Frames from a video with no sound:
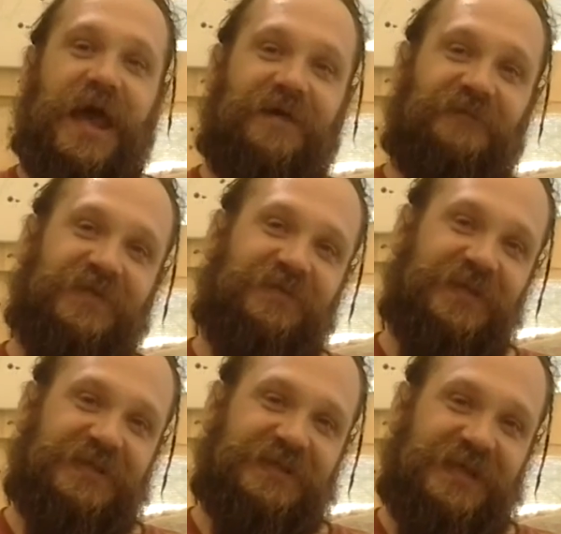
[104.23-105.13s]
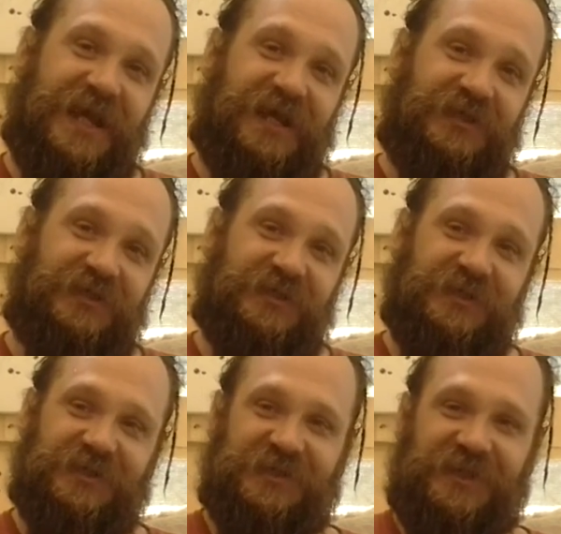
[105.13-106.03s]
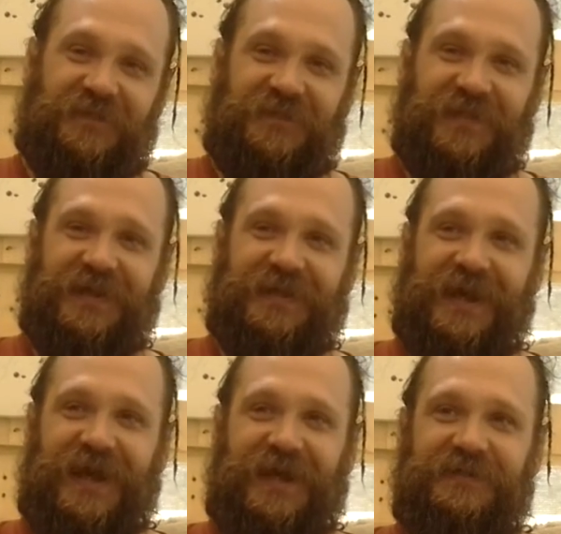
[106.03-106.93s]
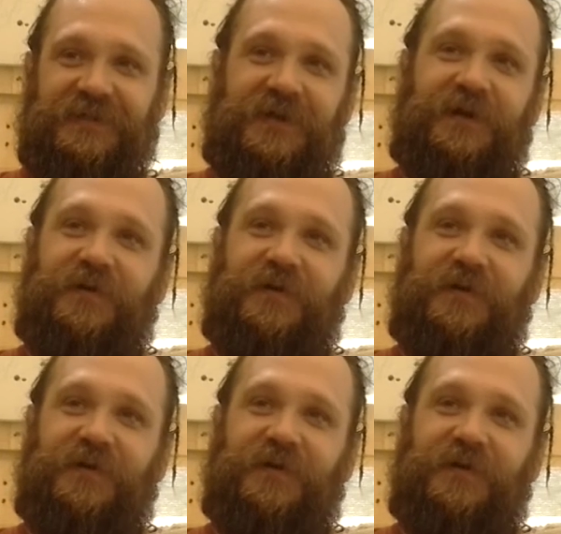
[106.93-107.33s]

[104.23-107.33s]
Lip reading: have different stages and stuff like that.